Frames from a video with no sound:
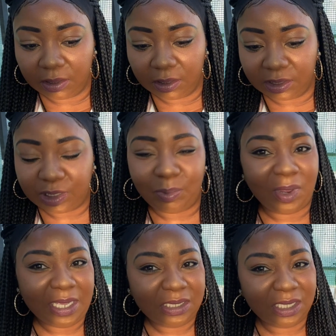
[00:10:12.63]

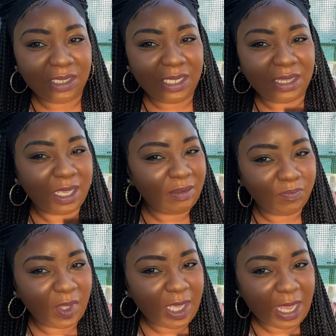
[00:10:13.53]
surprisingly
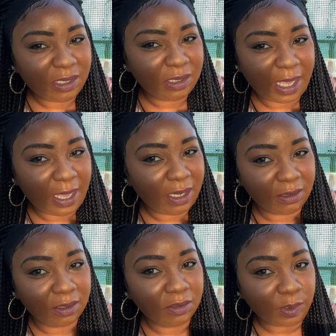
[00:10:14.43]
they actually had a
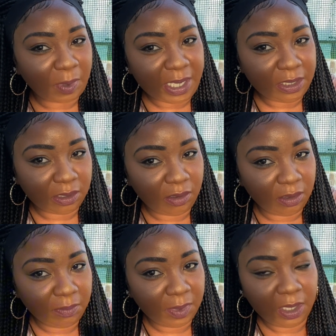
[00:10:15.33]
little spice on
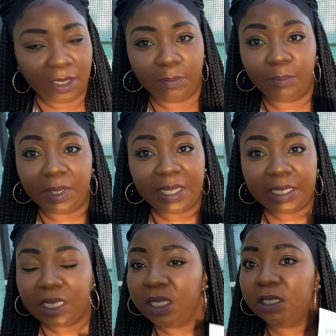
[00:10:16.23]
them, but
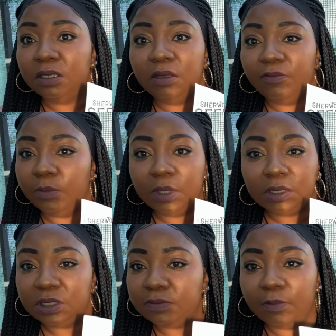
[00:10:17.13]

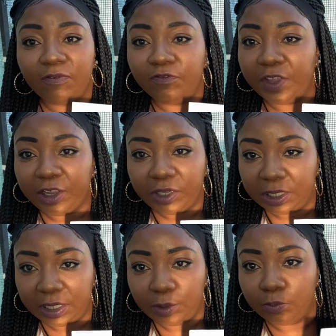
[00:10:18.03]
very
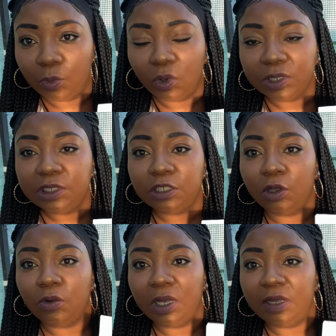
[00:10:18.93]
good. More
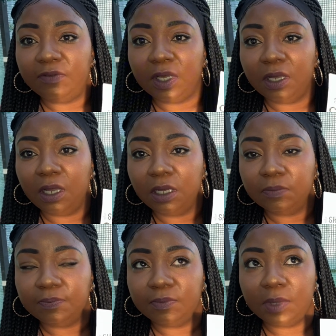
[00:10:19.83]
so of the
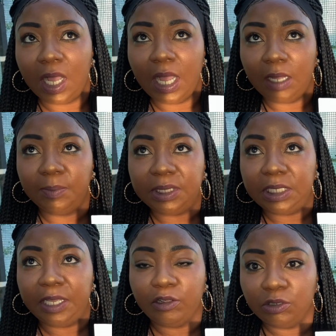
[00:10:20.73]

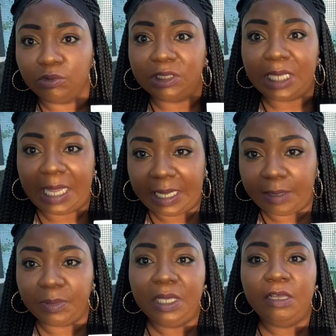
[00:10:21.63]
habanero type
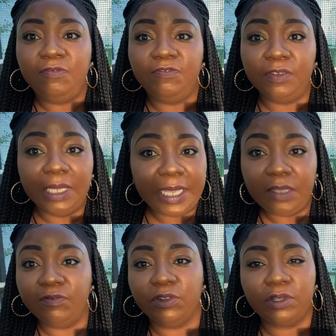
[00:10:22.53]

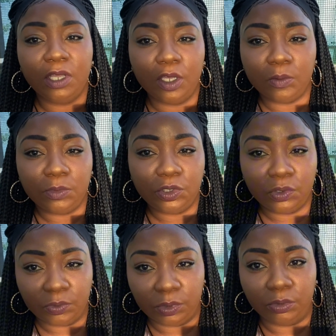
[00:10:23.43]
flavor comes
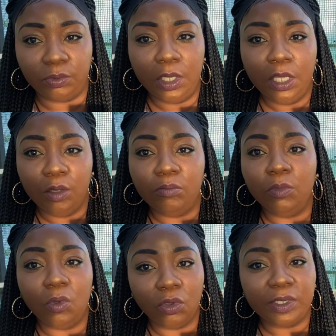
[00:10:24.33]
through
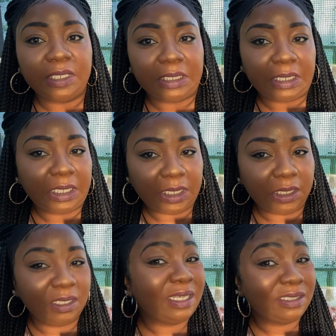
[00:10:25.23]
more than the
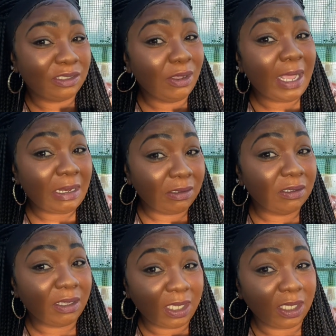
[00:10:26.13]
heat. It still had a
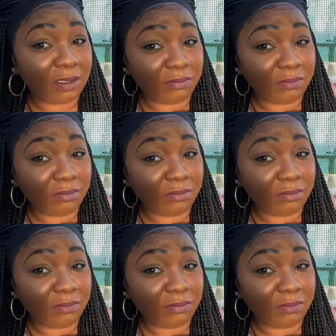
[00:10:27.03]
little heat,